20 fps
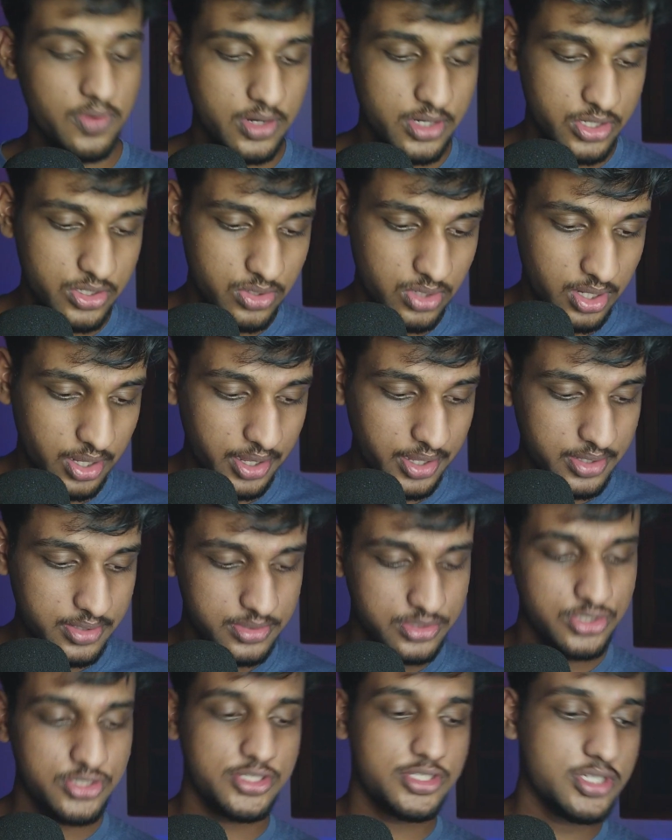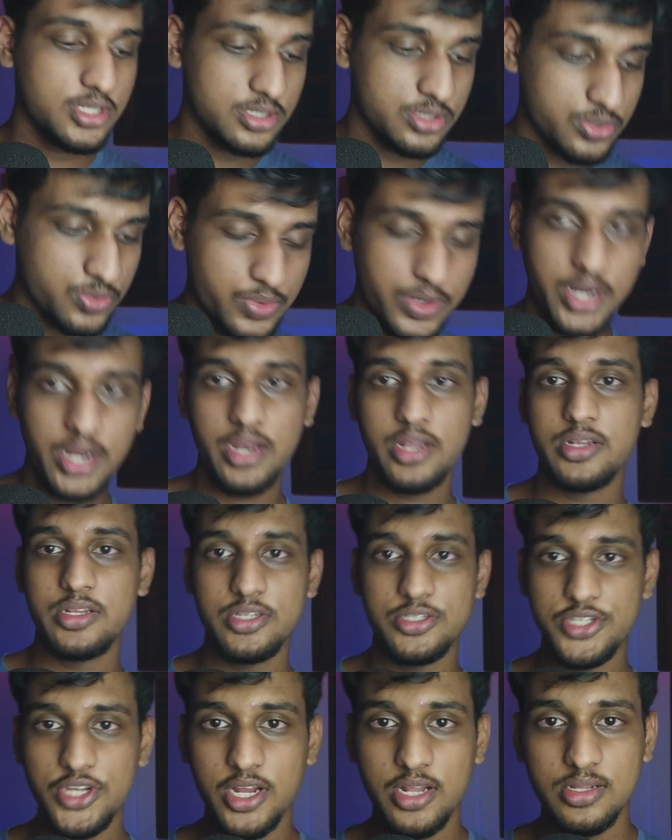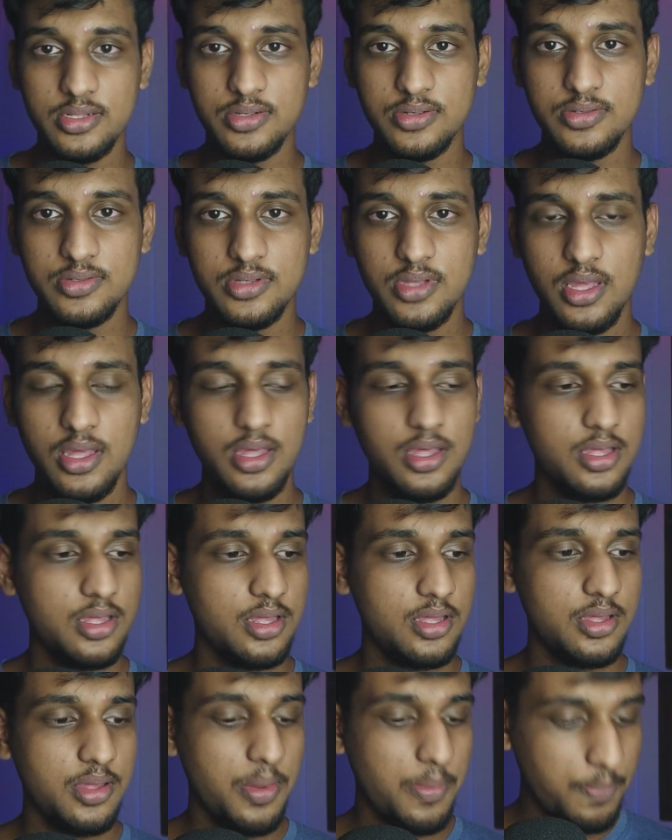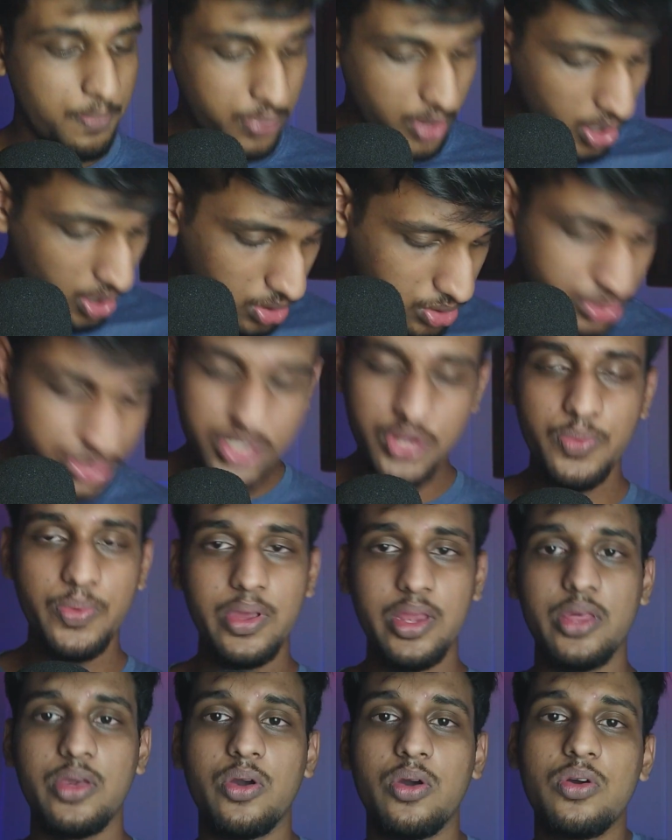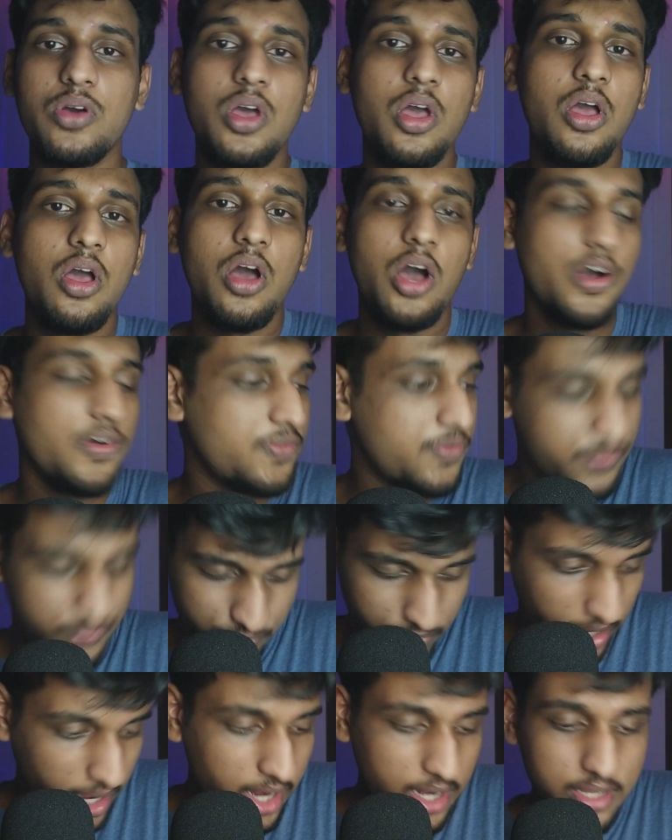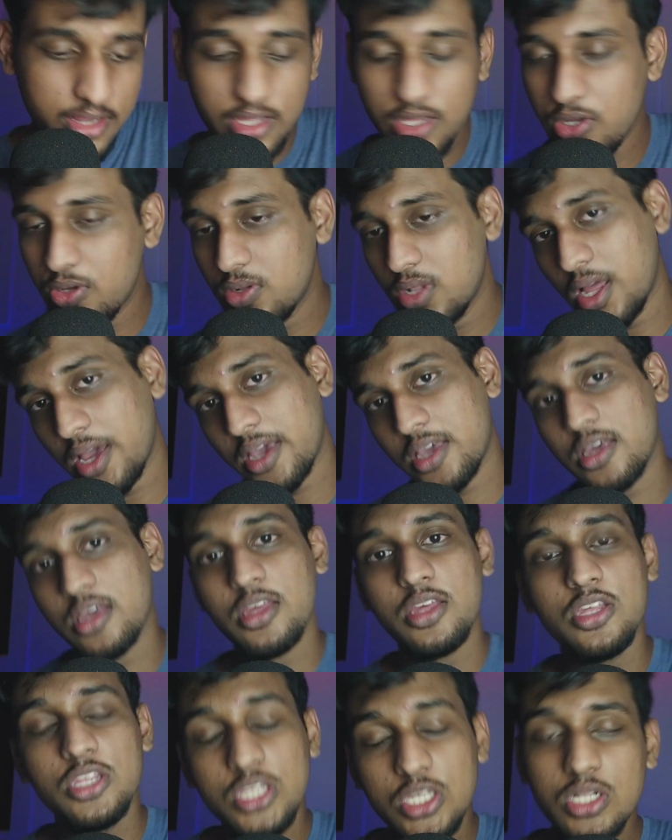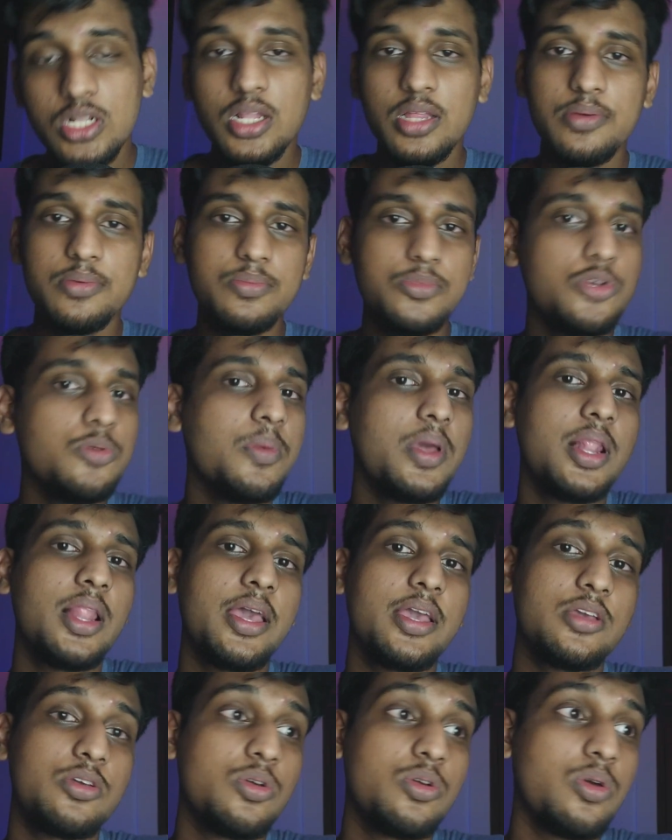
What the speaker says: what you like, just create a channel, post a video of anything you like. You may like